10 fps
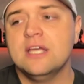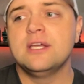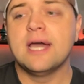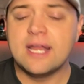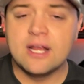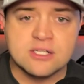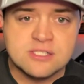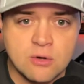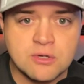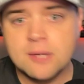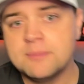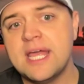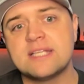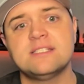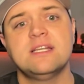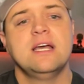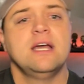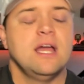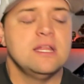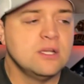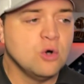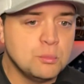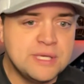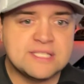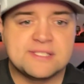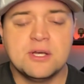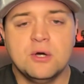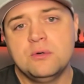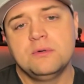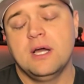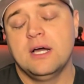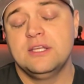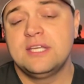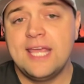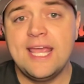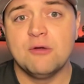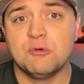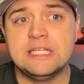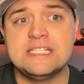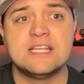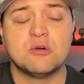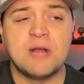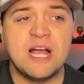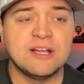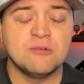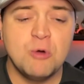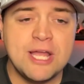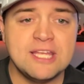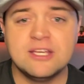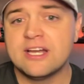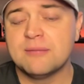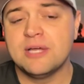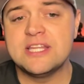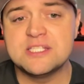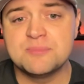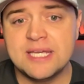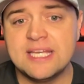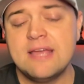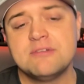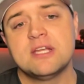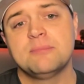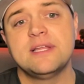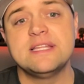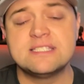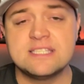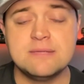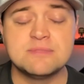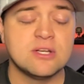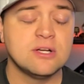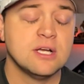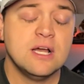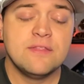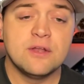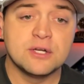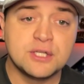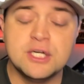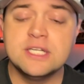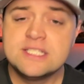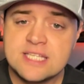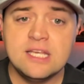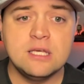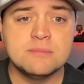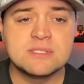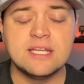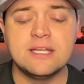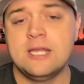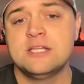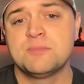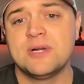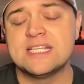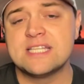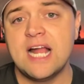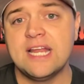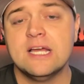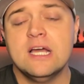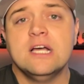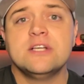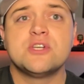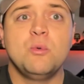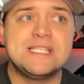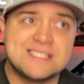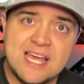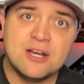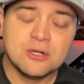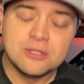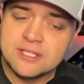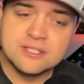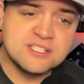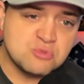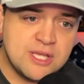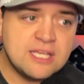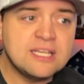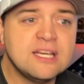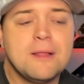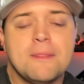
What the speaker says: You got Arizona up next, and then Ole Miss. So you can't really sit around and wait. You got to play these big games. You got to play these teams that are good teams, and it's pretty exciting. So we said earlier this week,